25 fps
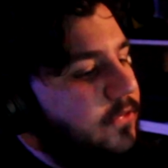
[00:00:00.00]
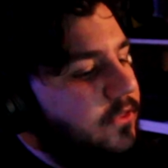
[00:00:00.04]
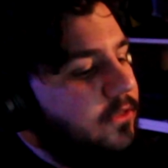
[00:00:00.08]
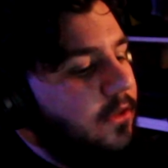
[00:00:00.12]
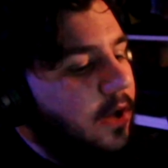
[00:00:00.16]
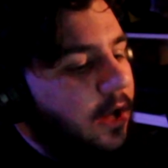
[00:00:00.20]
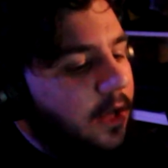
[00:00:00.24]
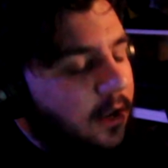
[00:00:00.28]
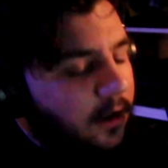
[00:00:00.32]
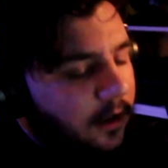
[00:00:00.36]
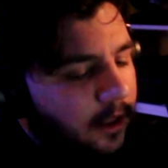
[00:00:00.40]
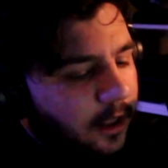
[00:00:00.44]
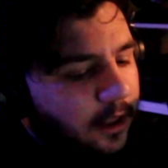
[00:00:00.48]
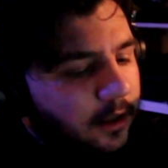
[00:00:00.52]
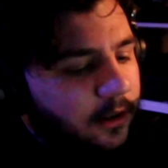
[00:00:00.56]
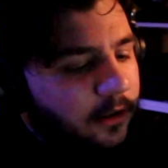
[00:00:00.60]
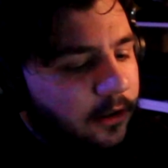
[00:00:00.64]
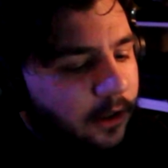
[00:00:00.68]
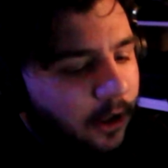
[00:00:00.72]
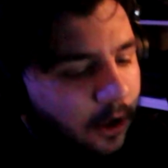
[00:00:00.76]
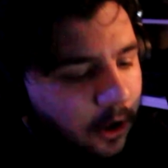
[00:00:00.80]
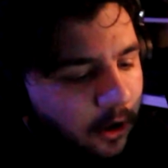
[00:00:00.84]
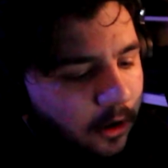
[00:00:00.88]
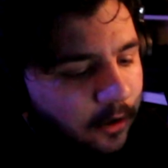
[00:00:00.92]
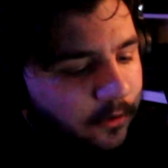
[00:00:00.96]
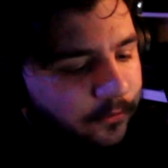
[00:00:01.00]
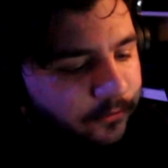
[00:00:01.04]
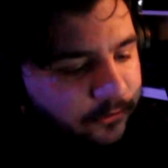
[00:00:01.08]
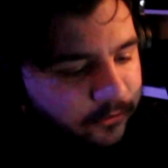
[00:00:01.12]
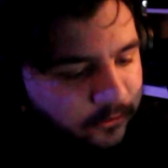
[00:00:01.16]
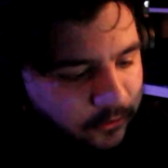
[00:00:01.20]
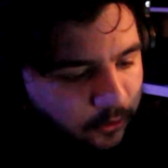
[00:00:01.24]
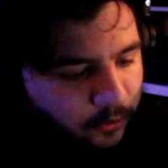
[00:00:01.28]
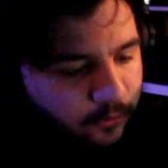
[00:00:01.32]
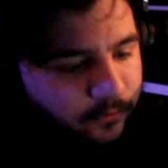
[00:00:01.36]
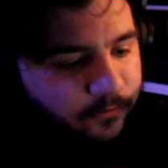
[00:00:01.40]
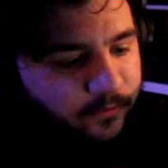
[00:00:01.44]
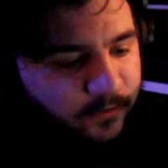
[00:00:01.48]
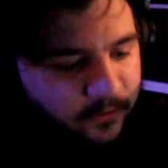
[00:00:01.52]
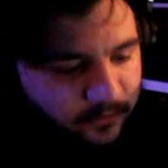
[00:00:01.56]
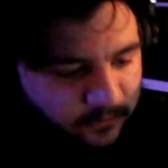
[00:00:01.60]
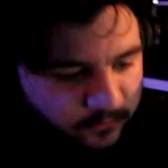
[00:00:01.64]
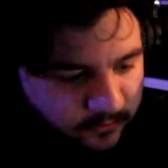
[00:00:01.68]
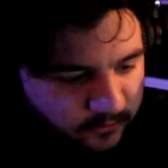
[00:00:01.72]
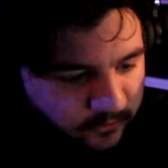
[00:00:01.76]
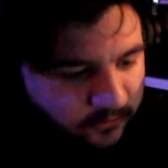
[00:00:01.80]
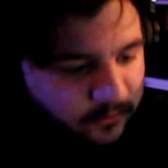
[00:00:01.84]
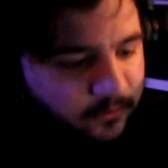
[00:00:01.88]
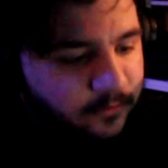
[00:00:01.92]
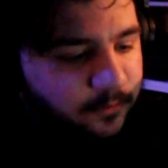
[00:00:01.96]
a lot of stuff is
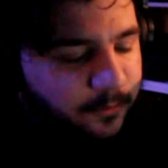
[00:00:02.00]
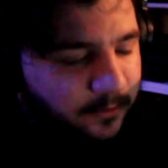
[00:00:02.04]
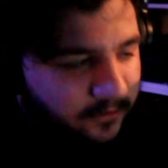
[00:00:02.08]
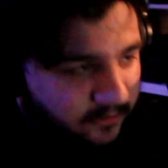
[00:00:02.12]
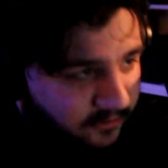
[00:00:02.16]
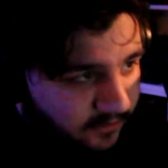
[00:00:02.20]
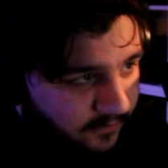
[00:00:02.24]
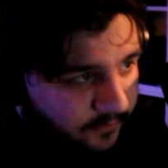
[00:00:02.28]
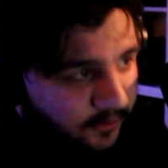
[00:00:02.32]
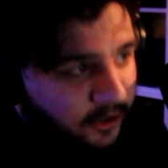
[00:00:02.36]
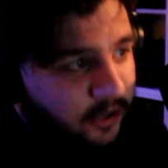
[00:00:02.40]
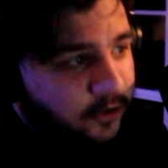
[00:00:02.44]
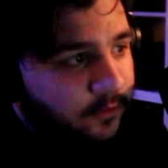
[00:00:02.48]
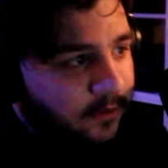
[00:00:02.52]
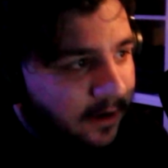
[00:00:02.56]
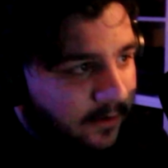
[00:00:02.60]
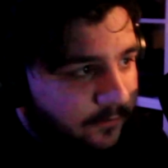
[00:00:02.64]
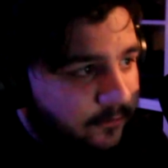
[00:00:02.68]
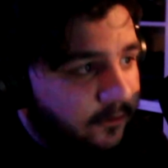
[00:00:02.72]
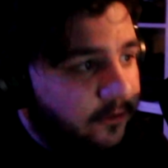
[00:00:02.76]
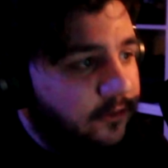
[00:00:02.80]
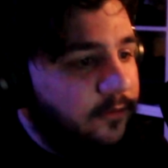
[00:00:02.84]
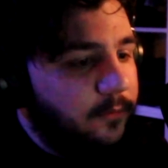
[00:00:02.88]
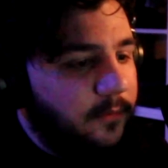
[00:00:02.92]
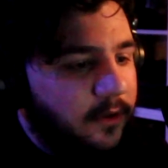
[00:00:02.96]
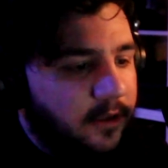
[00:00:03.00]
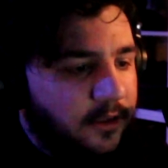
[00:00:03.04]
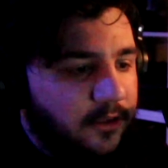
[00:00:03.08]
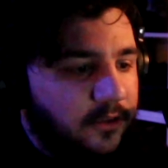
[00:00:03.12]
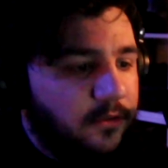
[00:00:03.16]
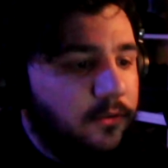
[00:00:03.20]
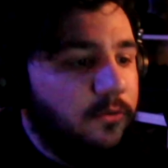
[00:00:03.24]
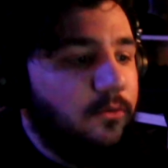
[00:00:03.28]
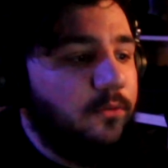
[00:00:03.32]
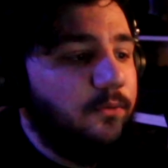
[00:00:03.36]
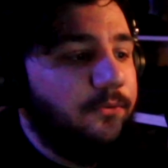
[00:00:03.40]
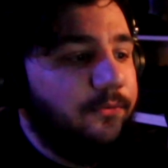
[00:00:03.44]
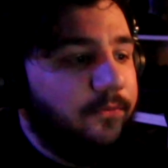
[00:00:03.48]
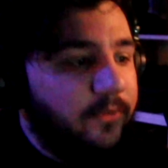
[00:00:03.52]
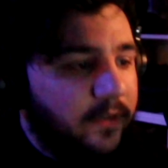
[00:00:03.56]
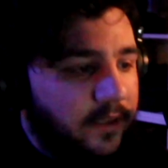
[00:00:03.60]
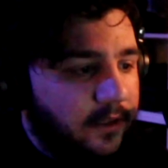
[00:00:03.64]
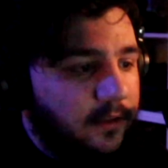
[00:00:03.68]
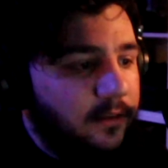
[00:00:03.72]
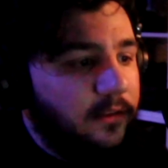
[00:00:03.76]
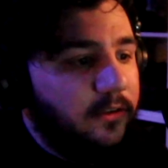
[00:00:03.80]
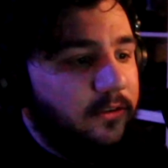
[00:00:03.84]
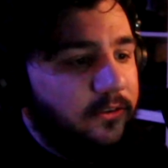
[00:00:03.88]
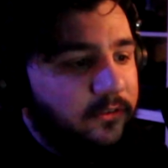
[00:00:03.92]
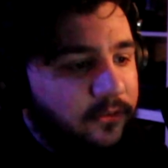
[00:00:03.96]
just specifically crafted to make you
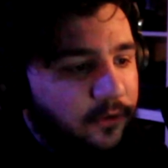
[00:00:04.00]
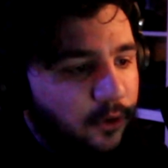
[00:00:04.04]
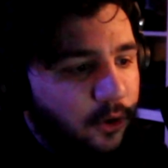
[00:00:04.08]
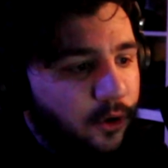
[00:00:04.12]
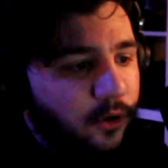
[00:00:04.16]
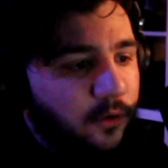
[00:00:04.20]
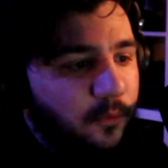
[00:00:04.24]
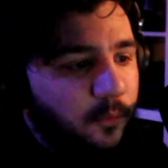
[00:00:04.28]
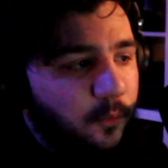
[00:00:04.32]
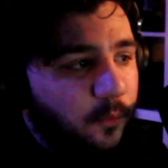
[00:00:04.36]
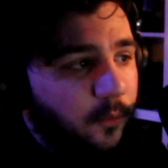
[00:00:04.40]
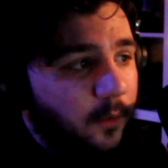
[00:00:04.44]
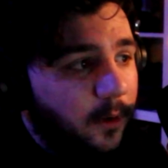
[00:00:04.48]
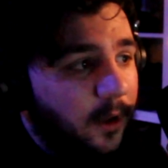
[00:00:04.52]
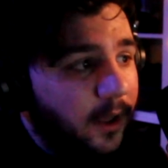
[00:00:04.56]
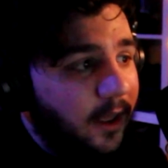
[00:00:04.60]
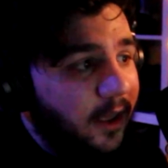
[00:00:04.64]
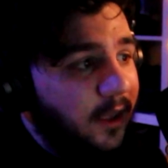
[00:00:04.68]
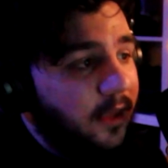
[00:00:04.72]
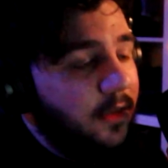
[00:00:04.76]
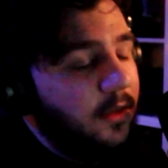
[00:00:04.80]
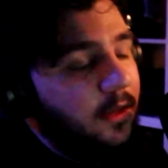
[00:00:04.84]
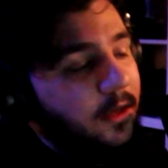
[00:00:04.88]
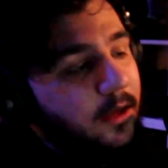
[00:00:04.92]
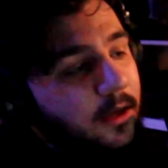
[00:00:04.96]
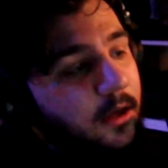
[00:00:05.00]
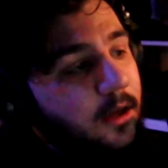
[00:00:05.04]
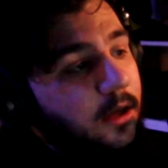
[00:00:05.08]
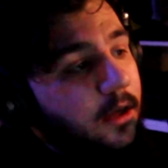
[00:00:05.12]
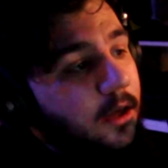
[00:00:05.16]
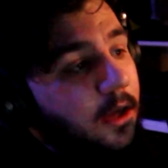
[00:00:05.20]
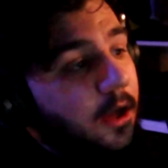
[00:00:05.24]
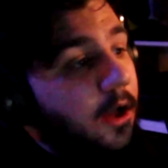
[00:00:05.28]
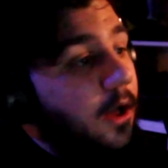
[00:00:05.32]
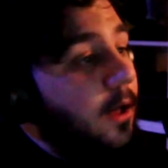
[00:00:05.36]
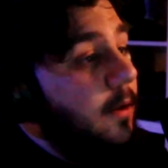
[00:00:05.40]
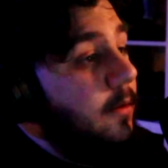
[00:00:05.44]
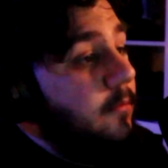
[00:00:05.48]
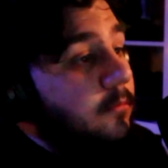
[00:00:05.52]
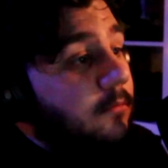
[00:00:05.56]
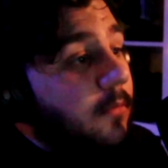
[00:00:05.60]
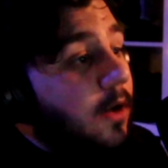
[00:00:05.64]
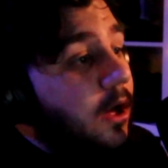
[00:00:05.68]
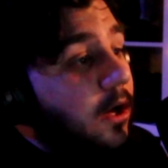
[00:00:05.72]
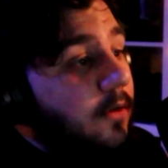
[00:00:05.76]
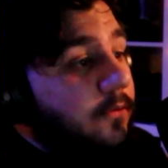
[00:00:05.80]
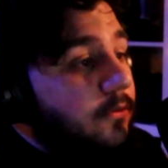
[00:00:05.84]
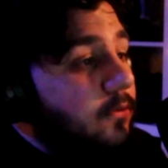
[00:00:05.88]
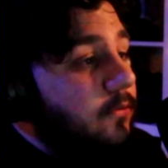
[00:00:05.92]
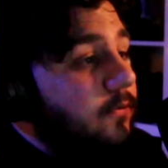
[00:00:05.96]
feel a certain way, and
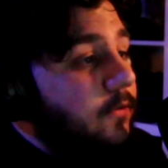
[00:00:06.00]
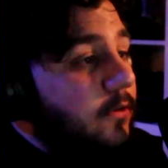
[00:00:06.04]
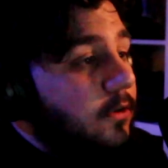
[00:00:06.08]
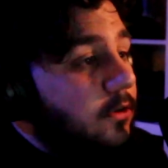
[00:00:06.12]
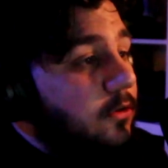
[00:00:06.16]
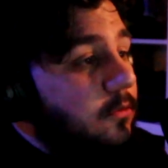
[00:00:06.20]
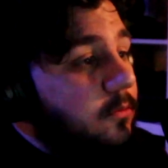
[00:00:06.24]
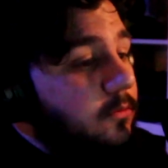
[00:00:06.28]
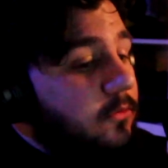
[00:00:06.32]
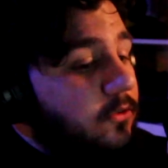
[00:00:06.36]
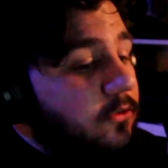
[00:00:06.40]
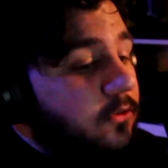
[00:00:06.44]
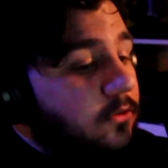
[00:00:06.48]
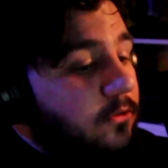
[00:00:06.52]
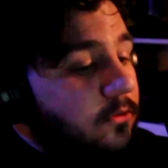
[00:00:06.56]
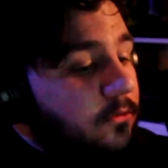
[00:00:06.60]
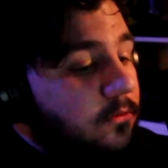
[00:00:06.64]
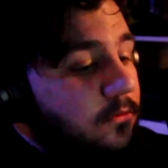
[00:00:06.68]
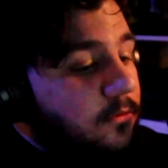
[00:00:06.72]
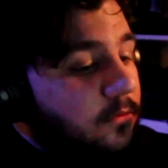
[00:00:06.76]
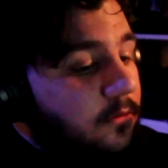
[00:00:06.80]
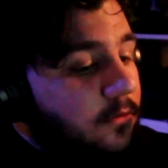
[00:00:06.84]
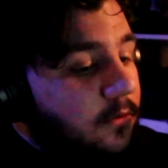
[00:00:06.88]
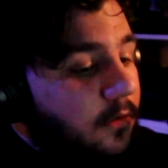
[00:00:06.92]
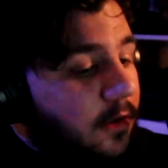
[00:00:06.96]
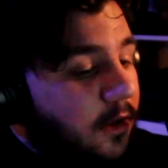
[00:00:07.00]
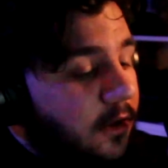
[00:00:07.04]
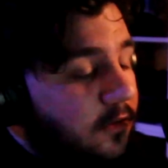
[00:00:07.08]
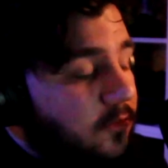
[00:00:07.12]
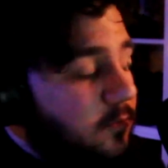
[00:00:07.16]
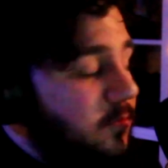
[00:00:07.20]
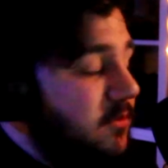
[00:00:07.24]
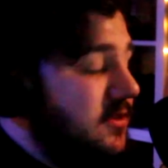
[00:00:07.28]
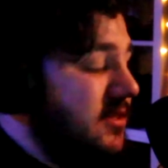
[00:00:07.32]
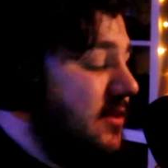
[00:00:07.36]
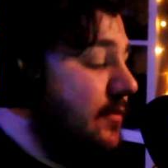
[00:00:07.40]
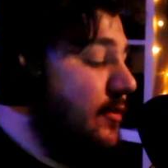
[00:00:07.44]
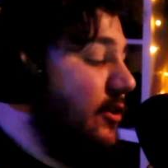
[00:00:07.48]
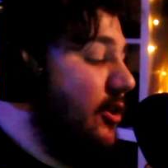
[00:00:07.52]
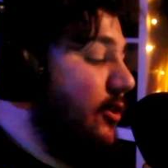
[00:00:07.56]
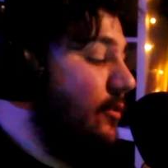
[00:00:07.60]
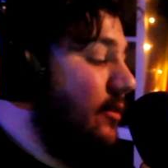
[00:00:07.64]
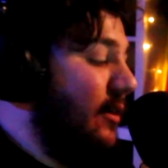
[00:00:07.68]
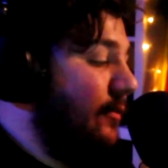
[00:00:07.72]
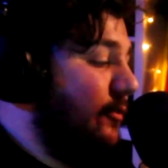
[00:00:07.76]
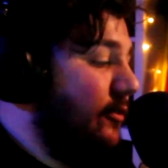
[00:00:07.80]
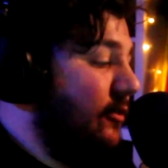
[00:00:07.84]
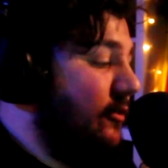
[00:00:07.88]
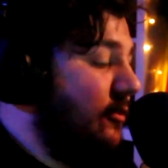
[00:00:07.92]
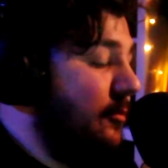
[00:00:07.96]
Marvel films are specifically
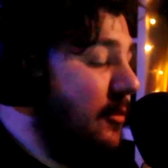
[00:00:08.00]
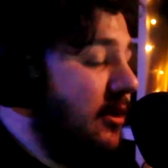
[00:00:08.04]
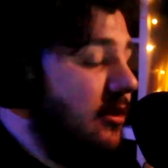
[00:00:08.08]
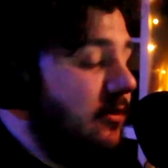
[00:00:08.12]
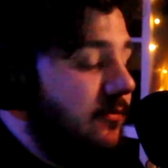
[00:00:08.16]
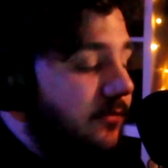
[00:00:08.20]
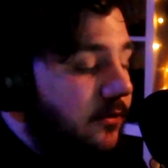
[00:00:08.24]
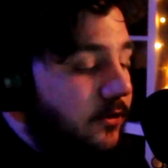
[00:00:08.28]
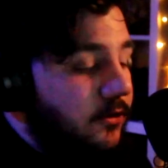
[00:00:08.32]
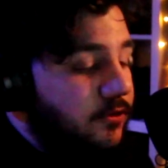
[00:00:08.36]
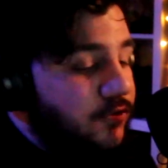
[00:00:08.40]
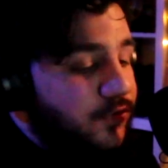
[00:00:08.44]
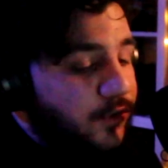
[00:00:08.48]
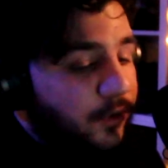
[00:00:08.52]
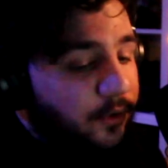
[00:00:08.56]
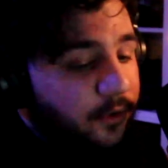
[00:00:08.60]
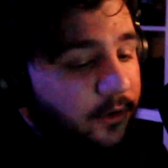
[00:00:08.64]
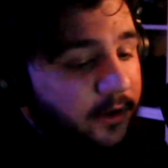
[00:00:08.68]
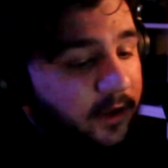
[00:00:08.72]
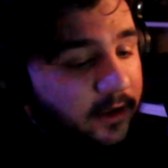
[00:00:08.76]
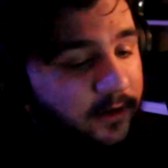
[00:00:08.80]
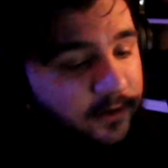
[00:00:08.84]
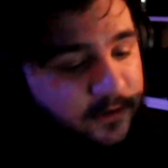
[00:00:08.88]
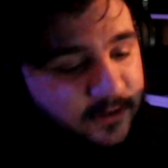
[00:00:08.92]
crafted to make you feel joy.